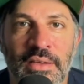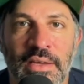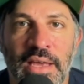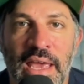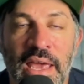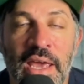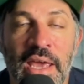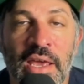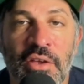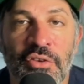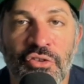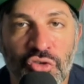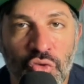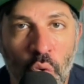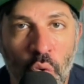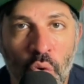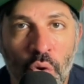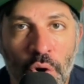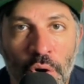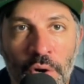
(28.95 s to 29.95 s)
a
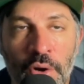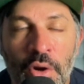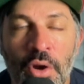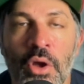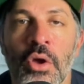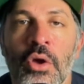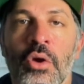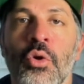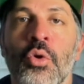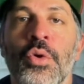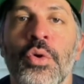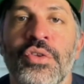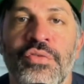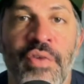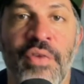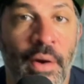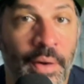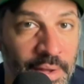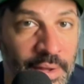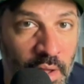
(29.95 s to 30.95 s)
scorer who is
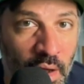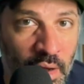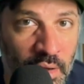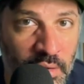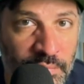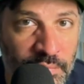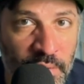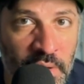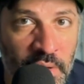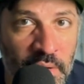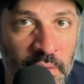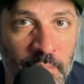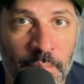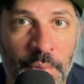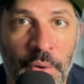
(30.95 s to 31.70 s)
very confident,